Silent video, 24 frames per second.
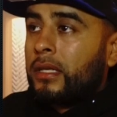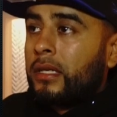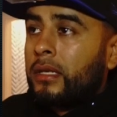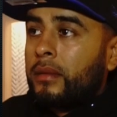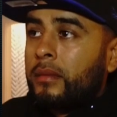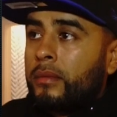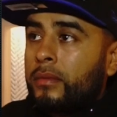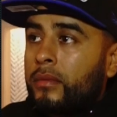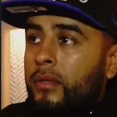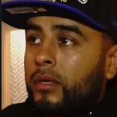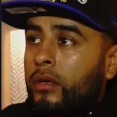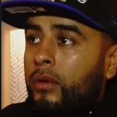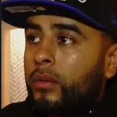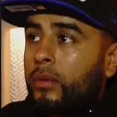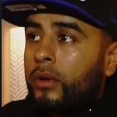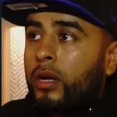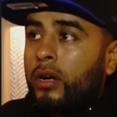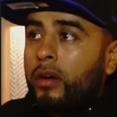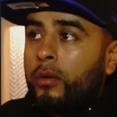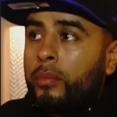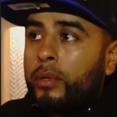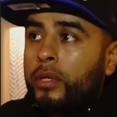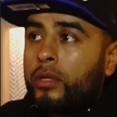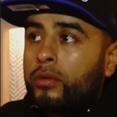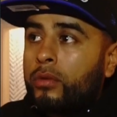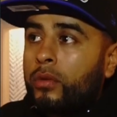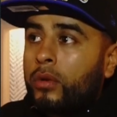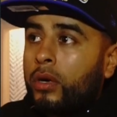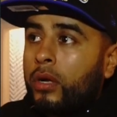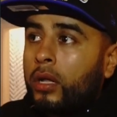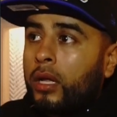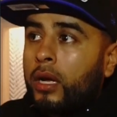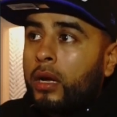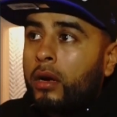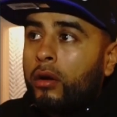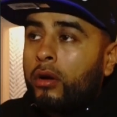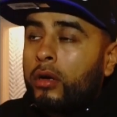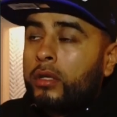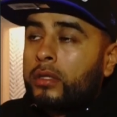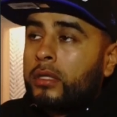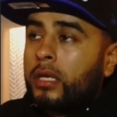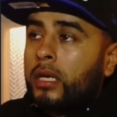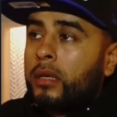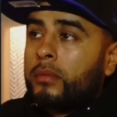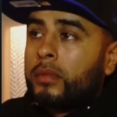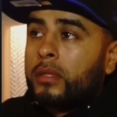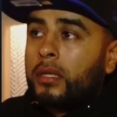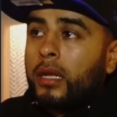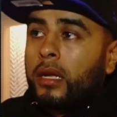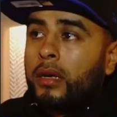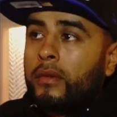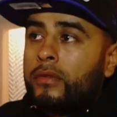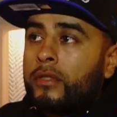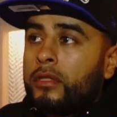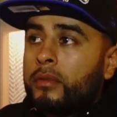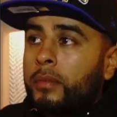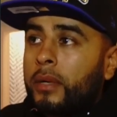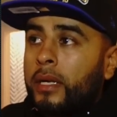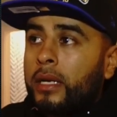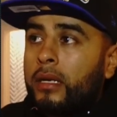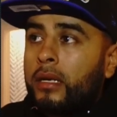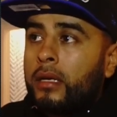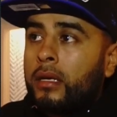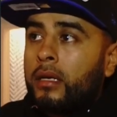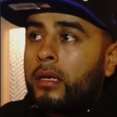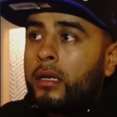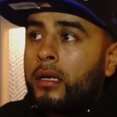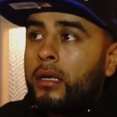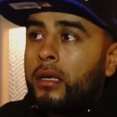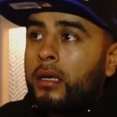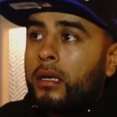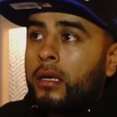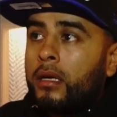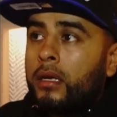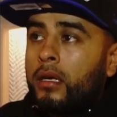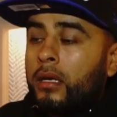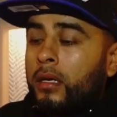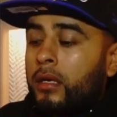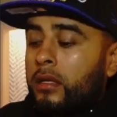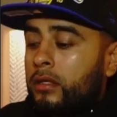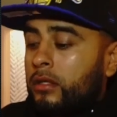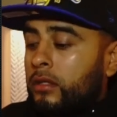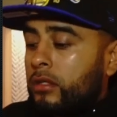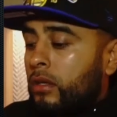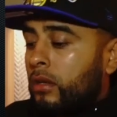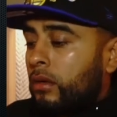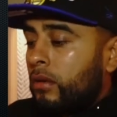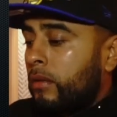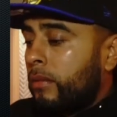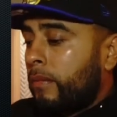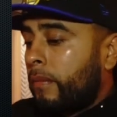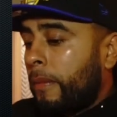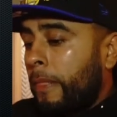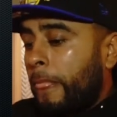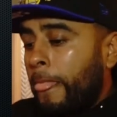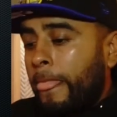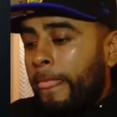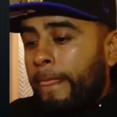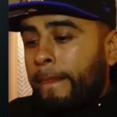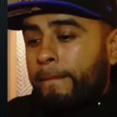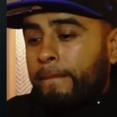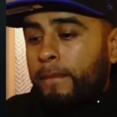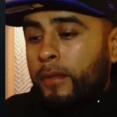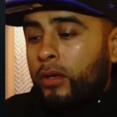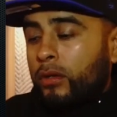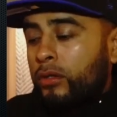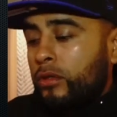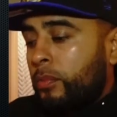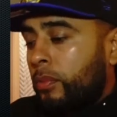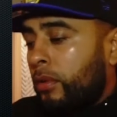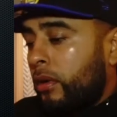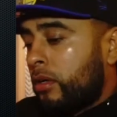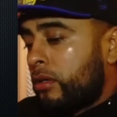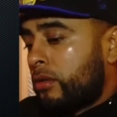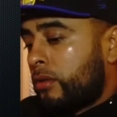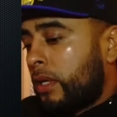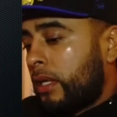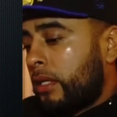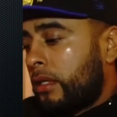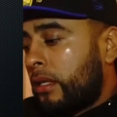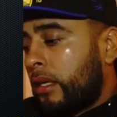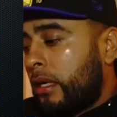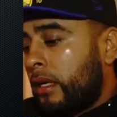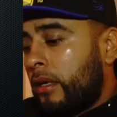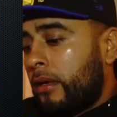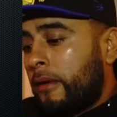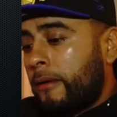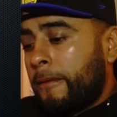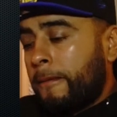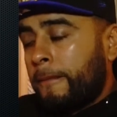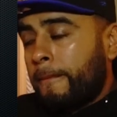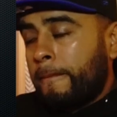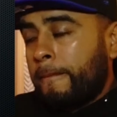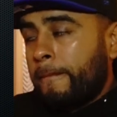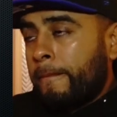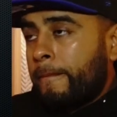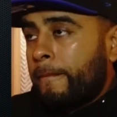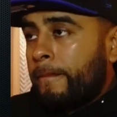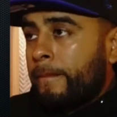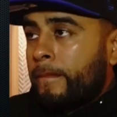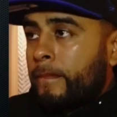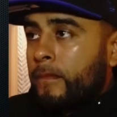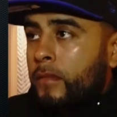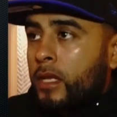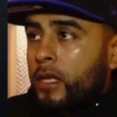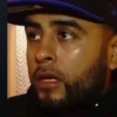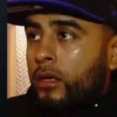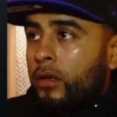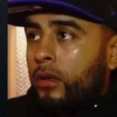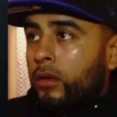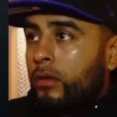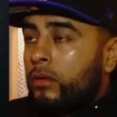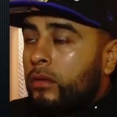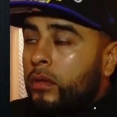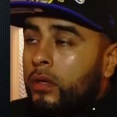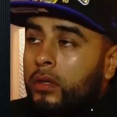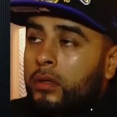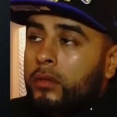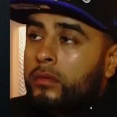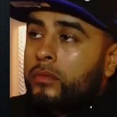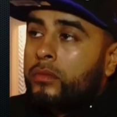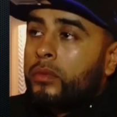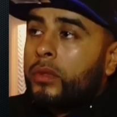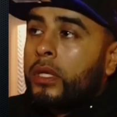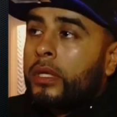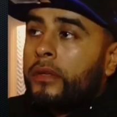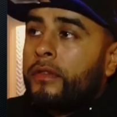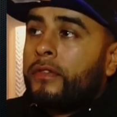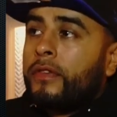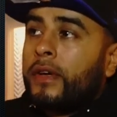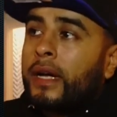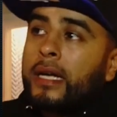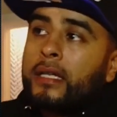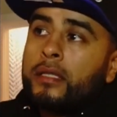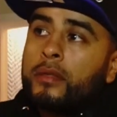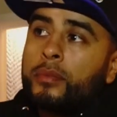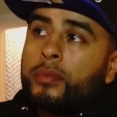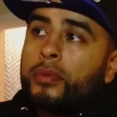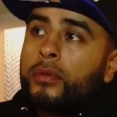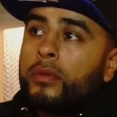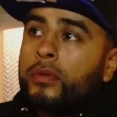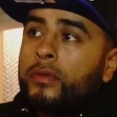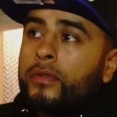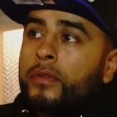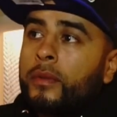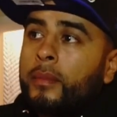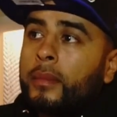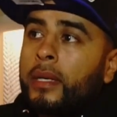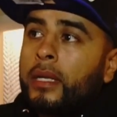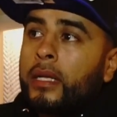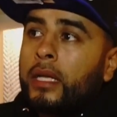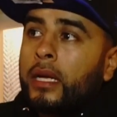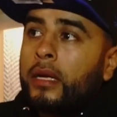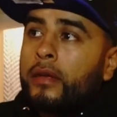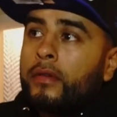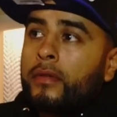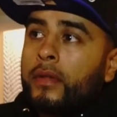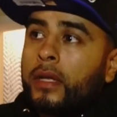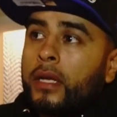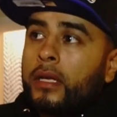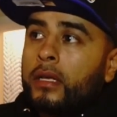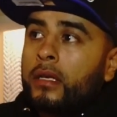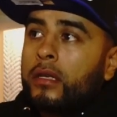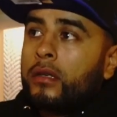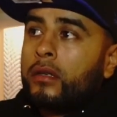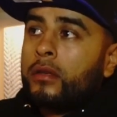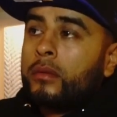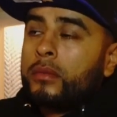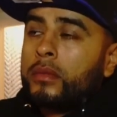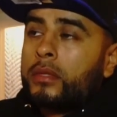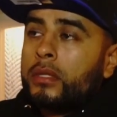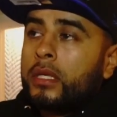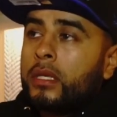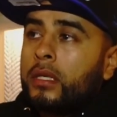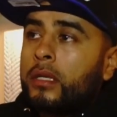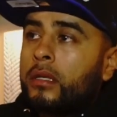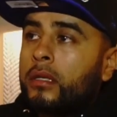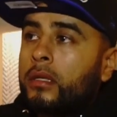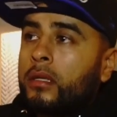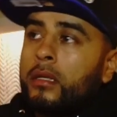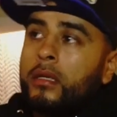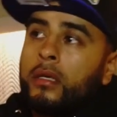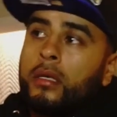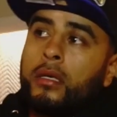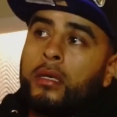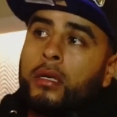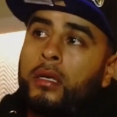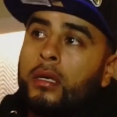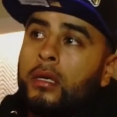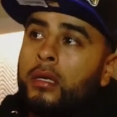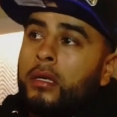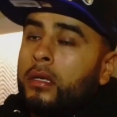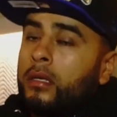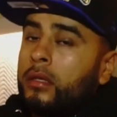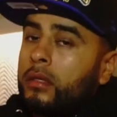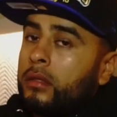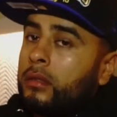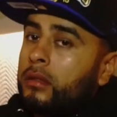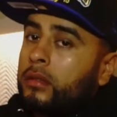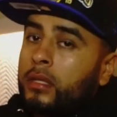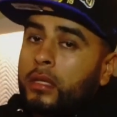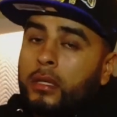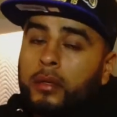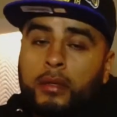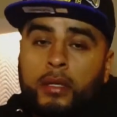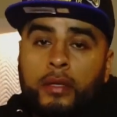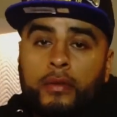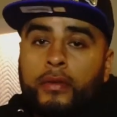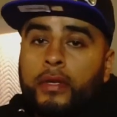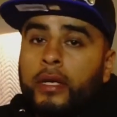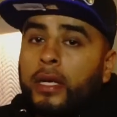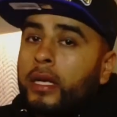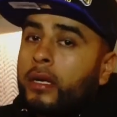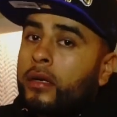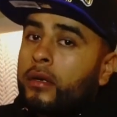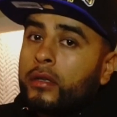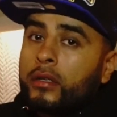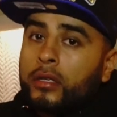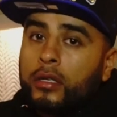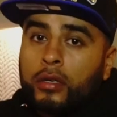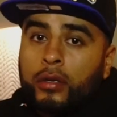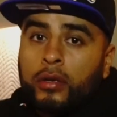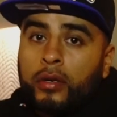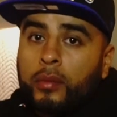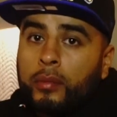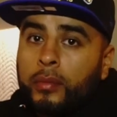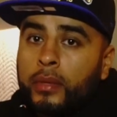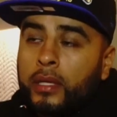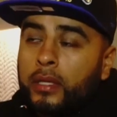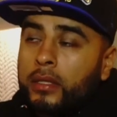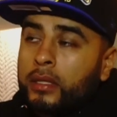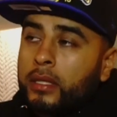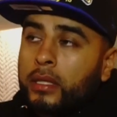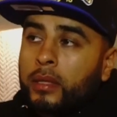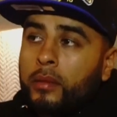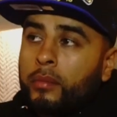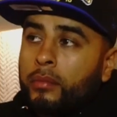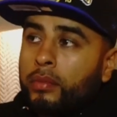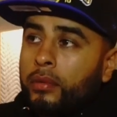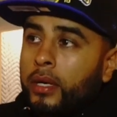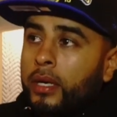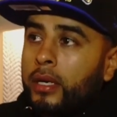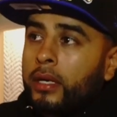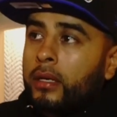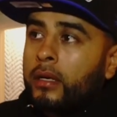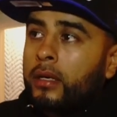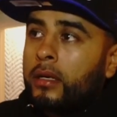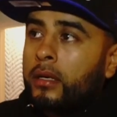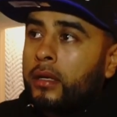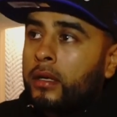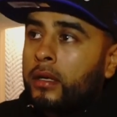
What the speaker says: up. You know, we all been through all our hard times. A lot of us made it. So those bars right there, you know, are really facts pulled from my life. Like, you know what I'm saying? Living hell, you know what I mean? Didn't break.